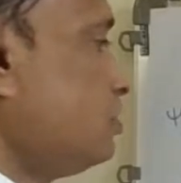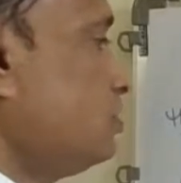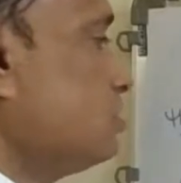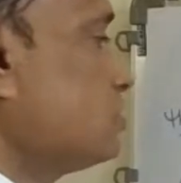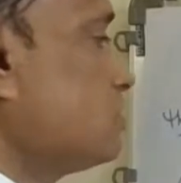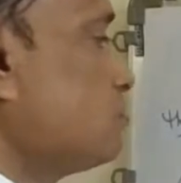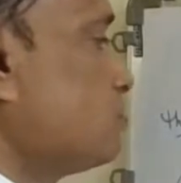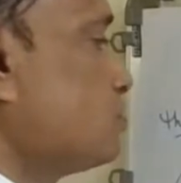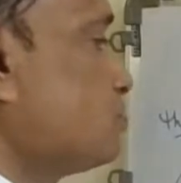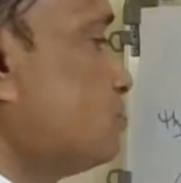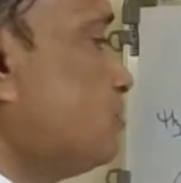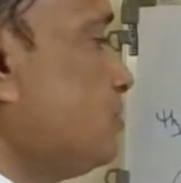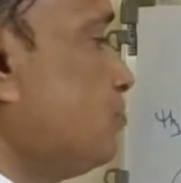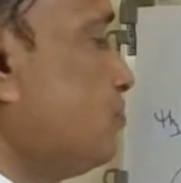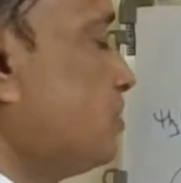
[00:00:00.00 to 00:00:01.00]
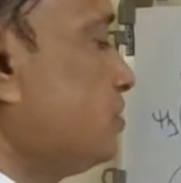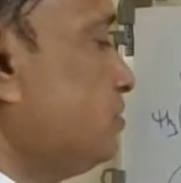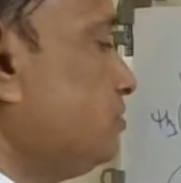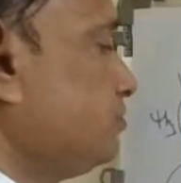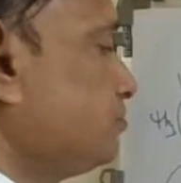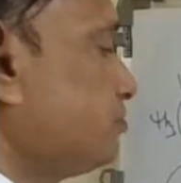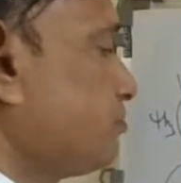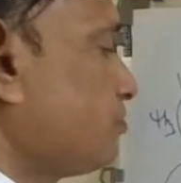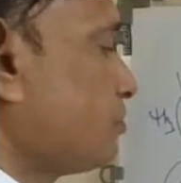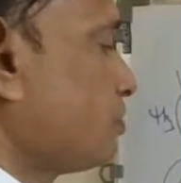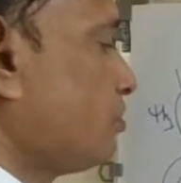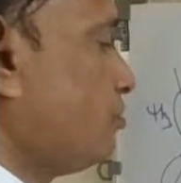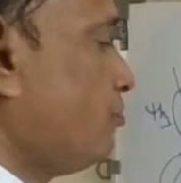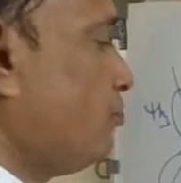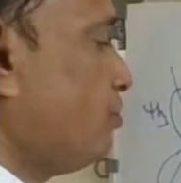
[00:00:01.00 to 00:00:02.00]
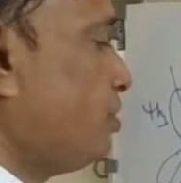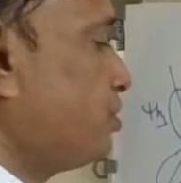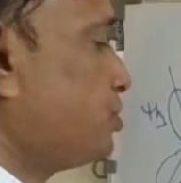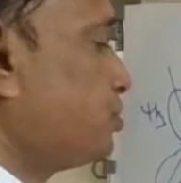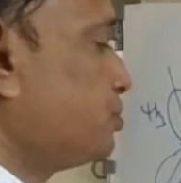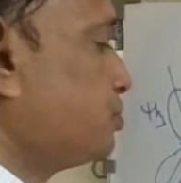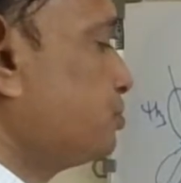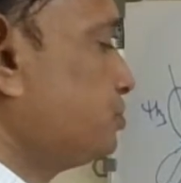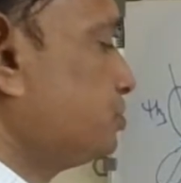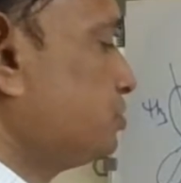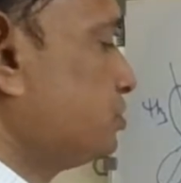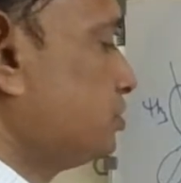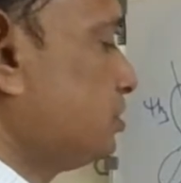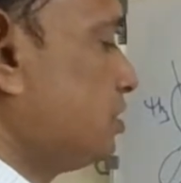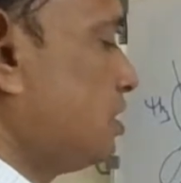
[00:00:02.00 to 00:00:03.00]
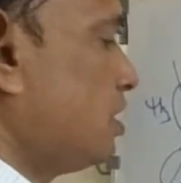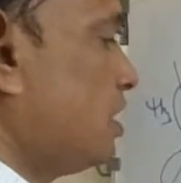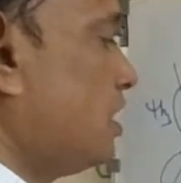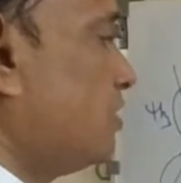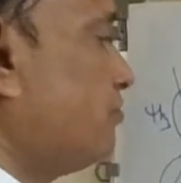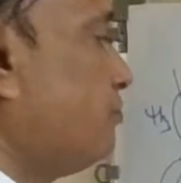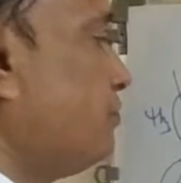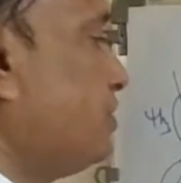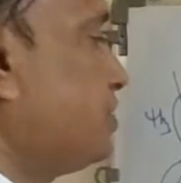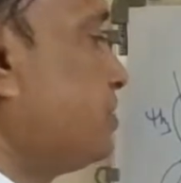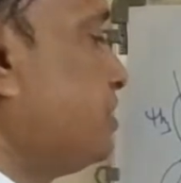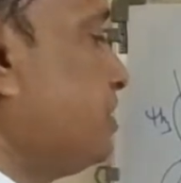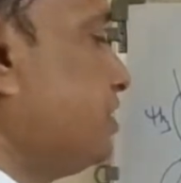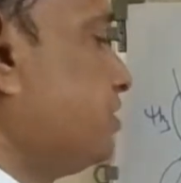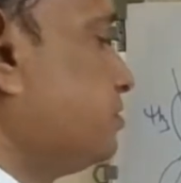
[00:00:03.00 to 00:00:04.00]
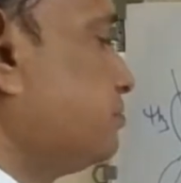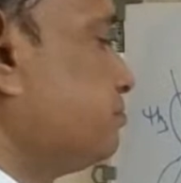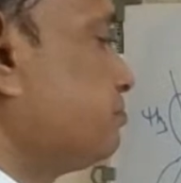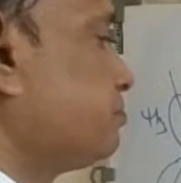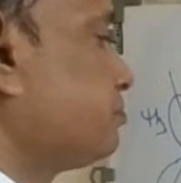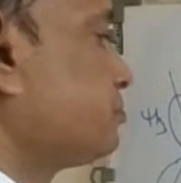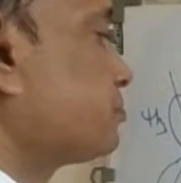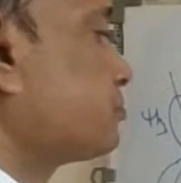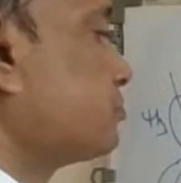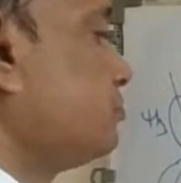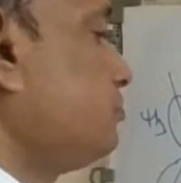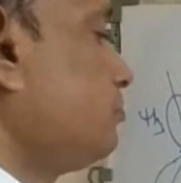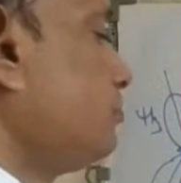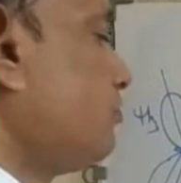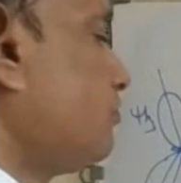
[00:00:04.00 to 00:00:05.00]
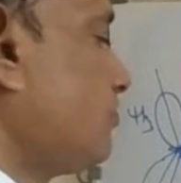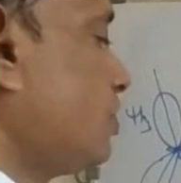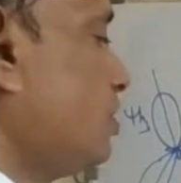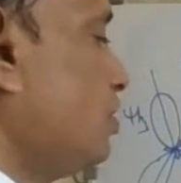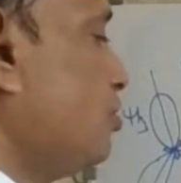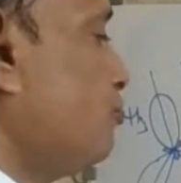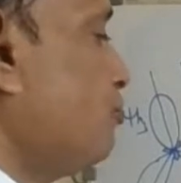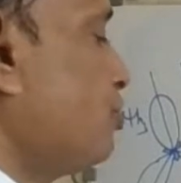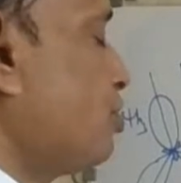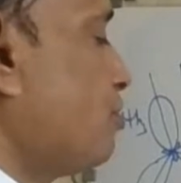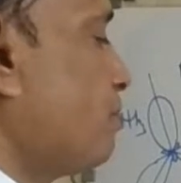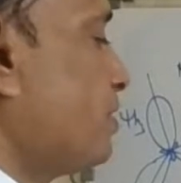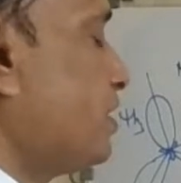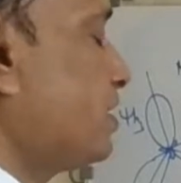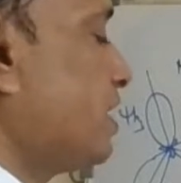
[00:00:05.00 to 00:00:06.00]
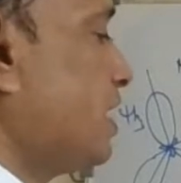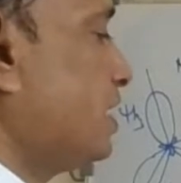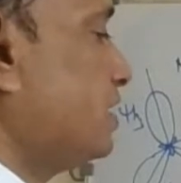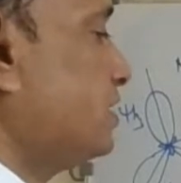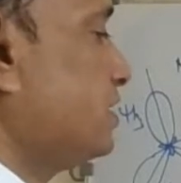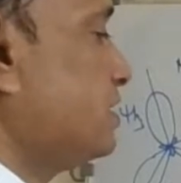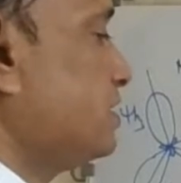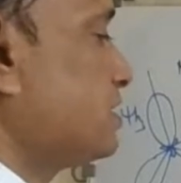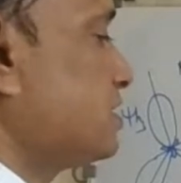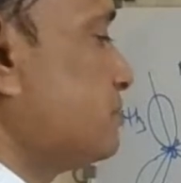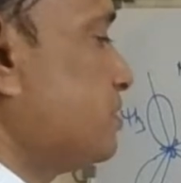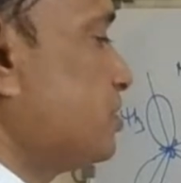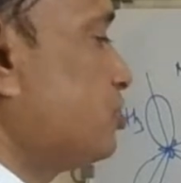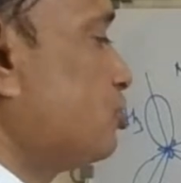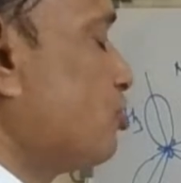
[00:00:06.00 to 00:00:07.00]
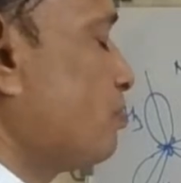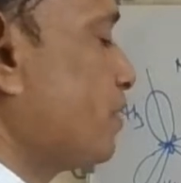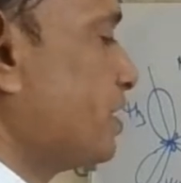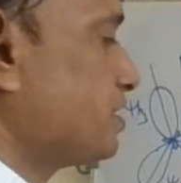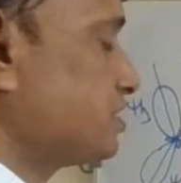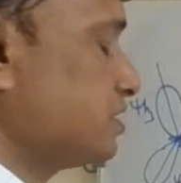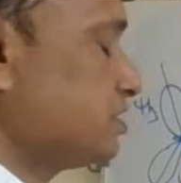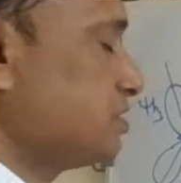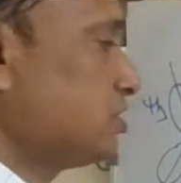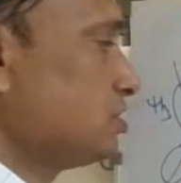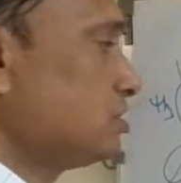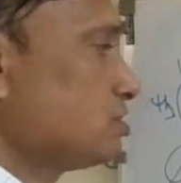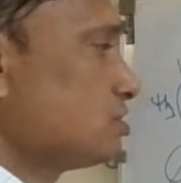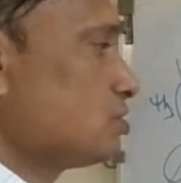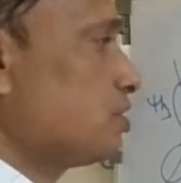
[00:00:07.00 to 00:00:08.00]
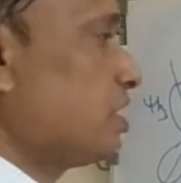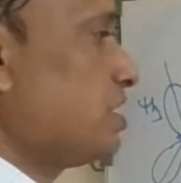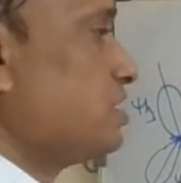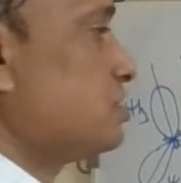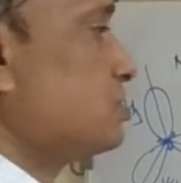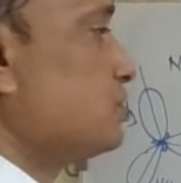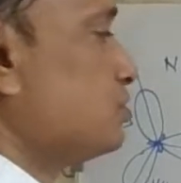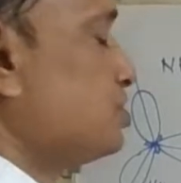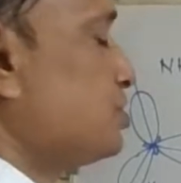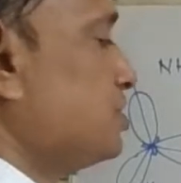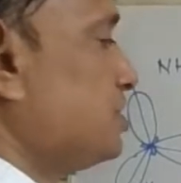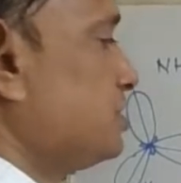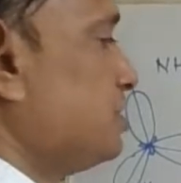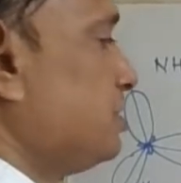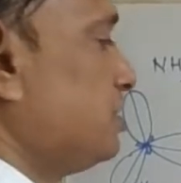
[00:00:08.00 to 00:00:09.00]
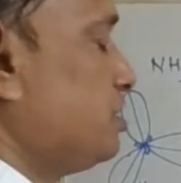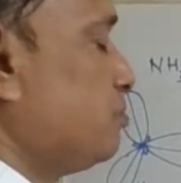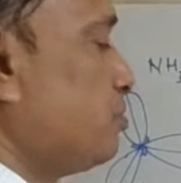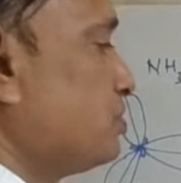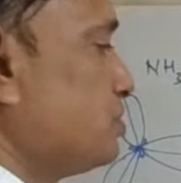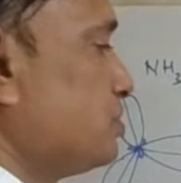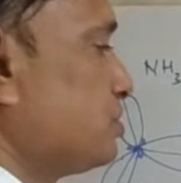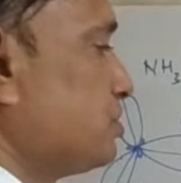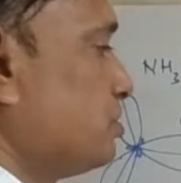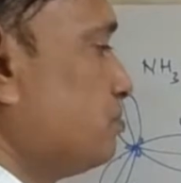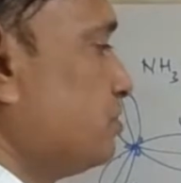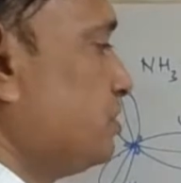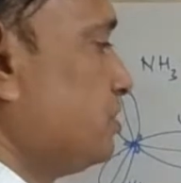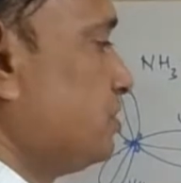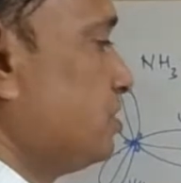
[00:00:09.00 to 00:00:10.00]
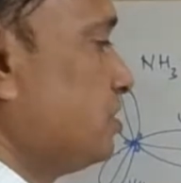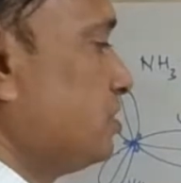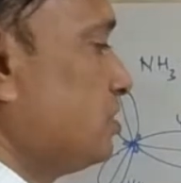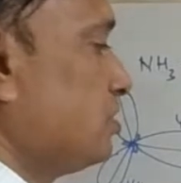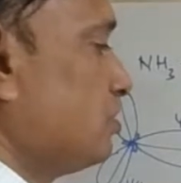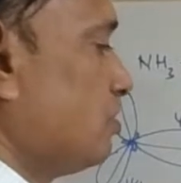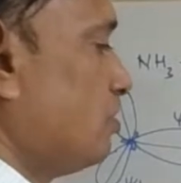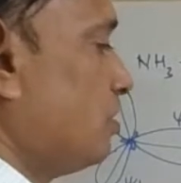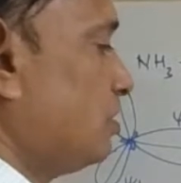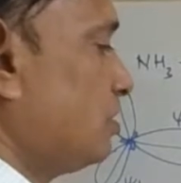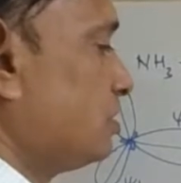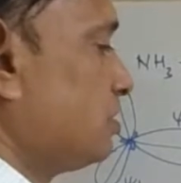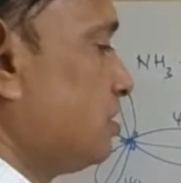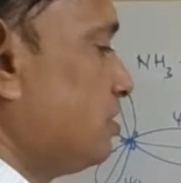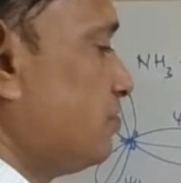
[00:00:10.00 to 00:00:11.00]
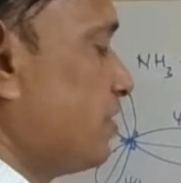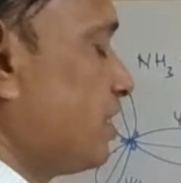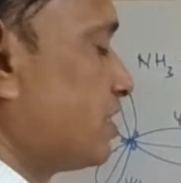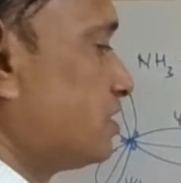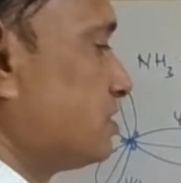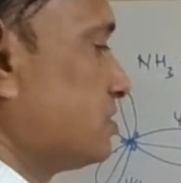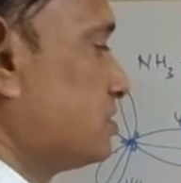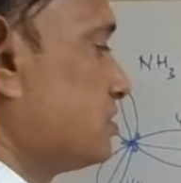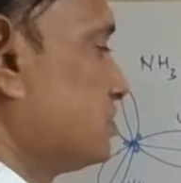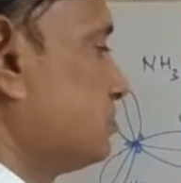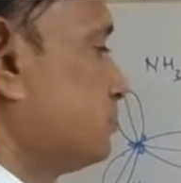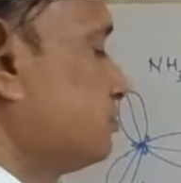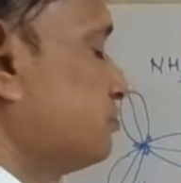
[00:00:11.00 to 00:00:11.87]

suppose v1, v2, and v3, if you operate identity symmetry operation, so there is no change in the position of the all the three vectors.